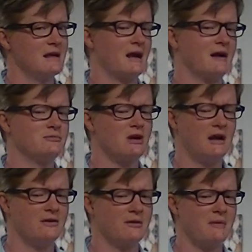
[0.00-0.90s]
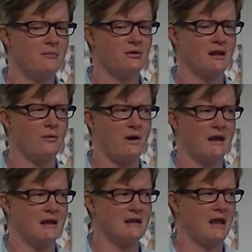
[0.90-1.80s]
Like I'm trying to remember like why
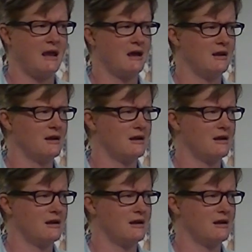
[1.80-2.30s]
he can't,